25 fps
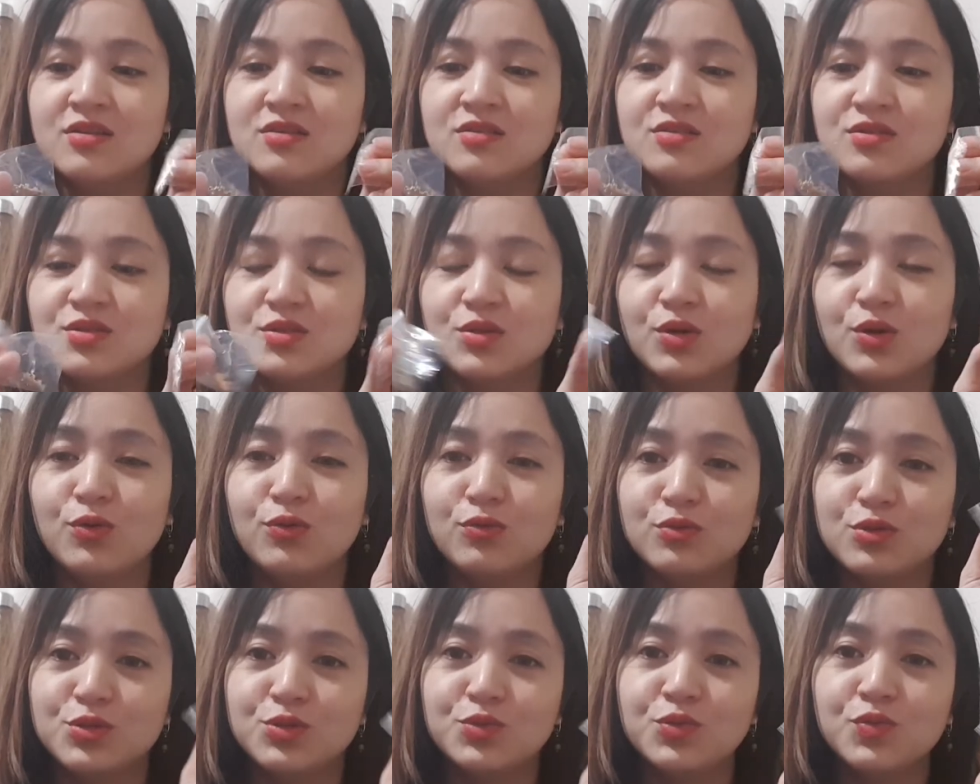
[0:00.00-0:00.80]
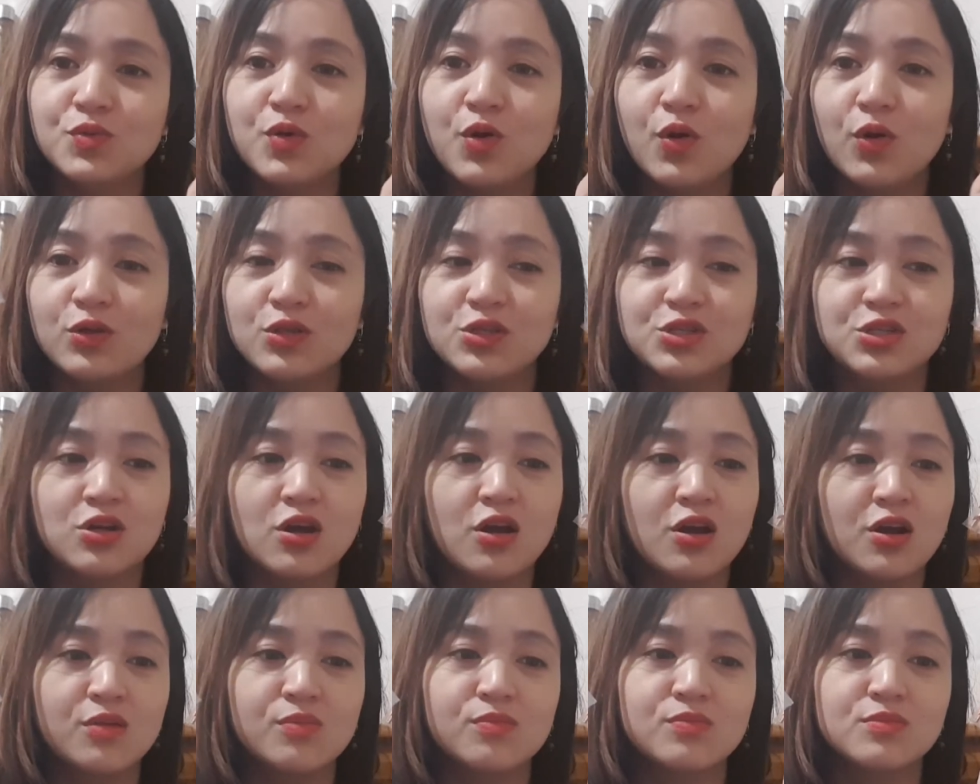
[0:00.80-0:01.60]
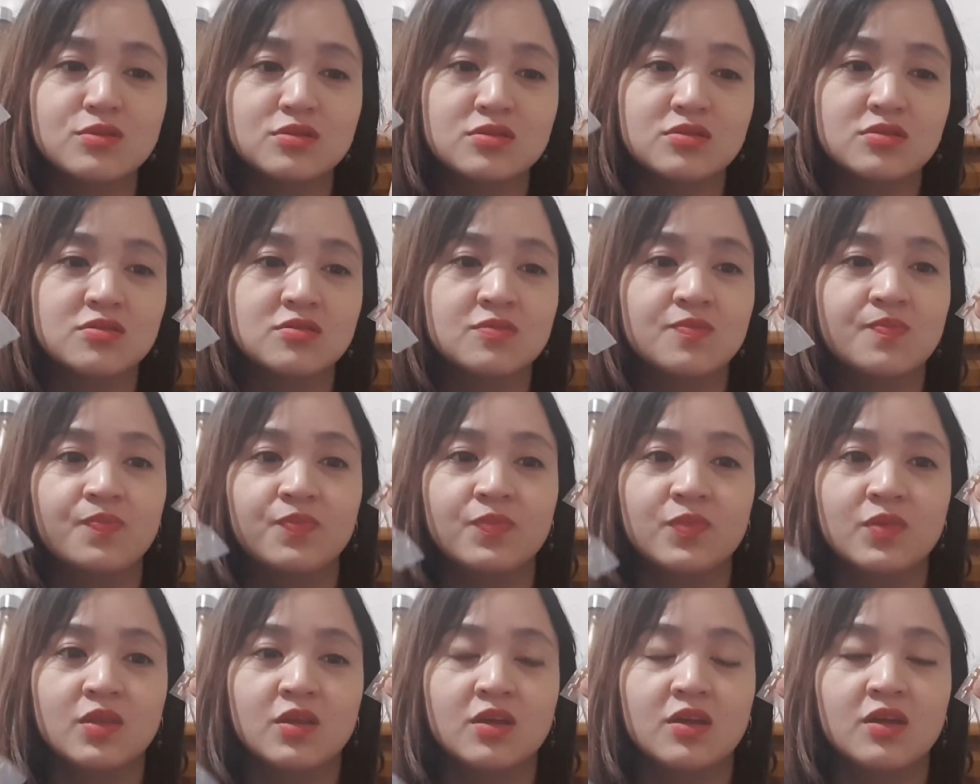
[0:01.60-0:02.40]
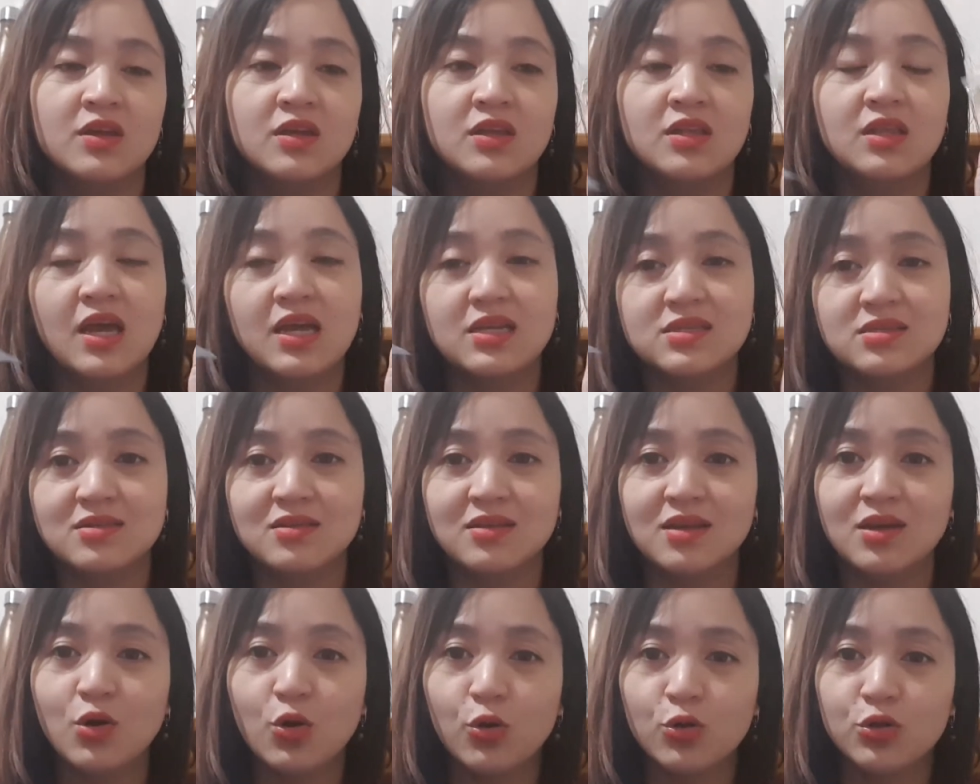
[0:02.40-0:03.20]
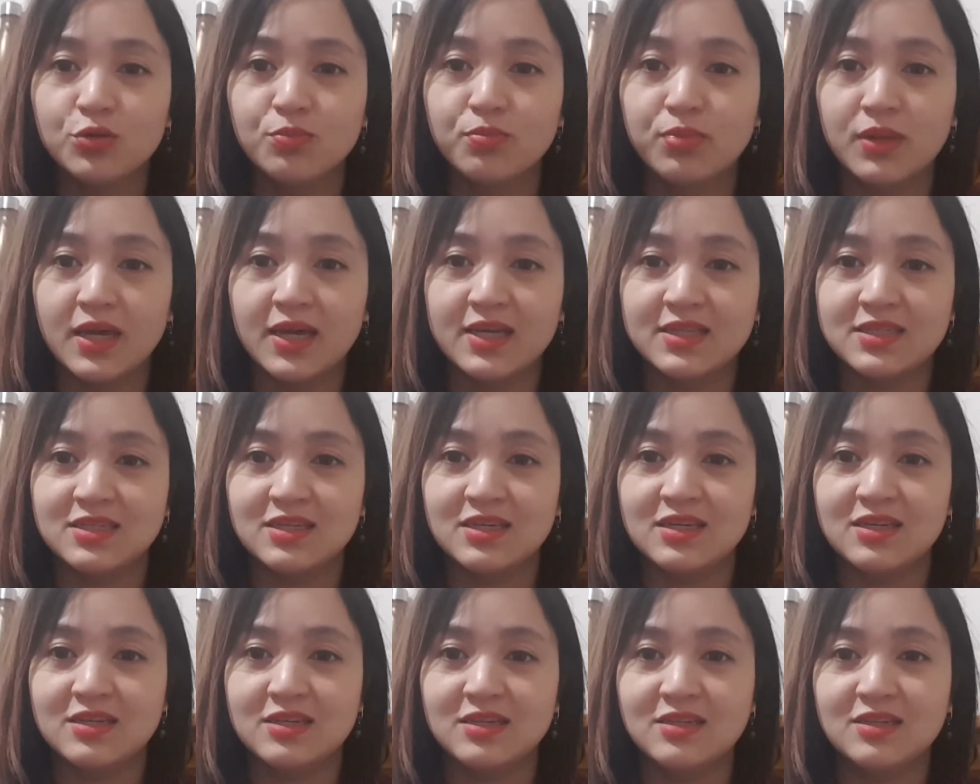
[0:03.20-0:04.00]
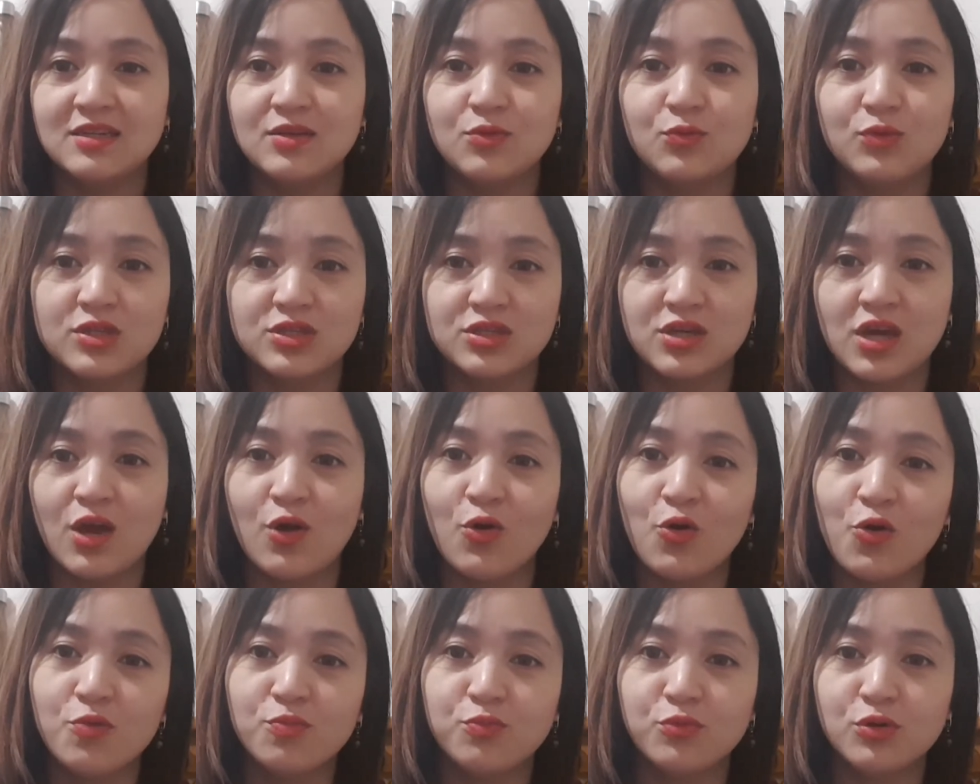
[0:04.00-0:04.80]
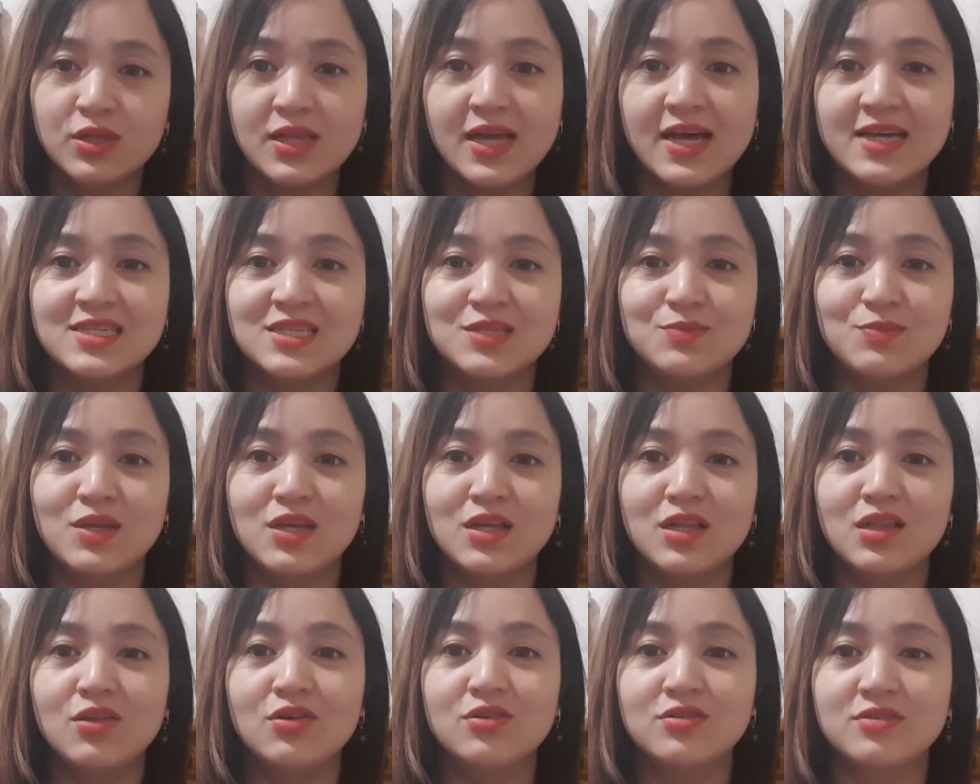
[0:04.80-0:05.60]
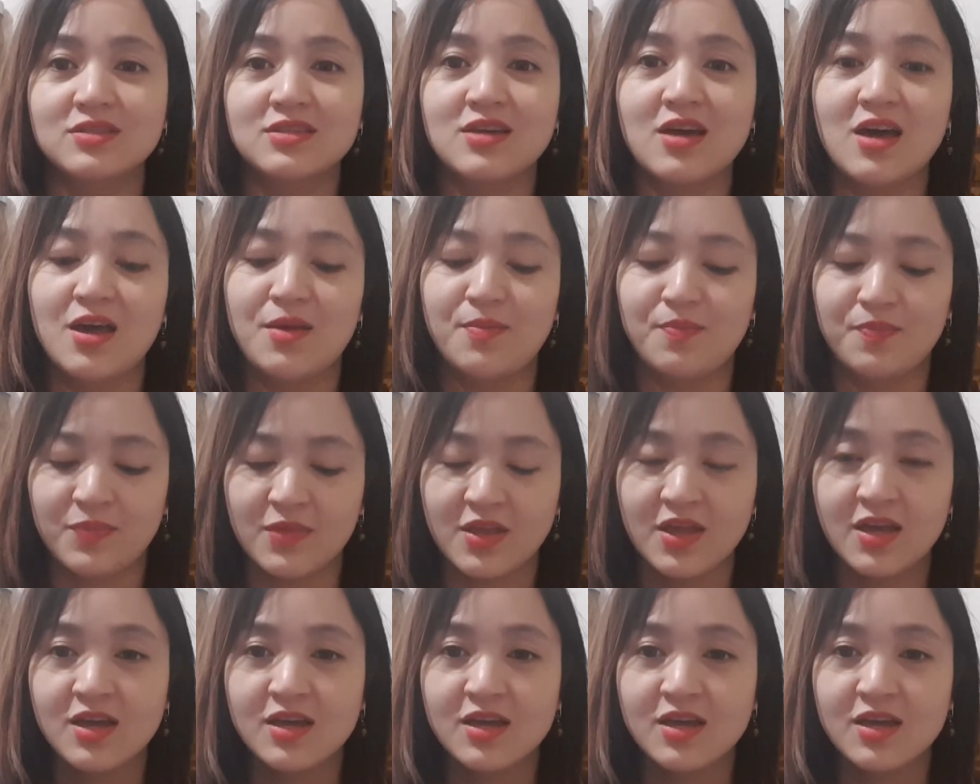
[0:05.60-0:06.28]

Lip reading: So 2 gold charms, nicely gold plated, which I hope will last me a long time.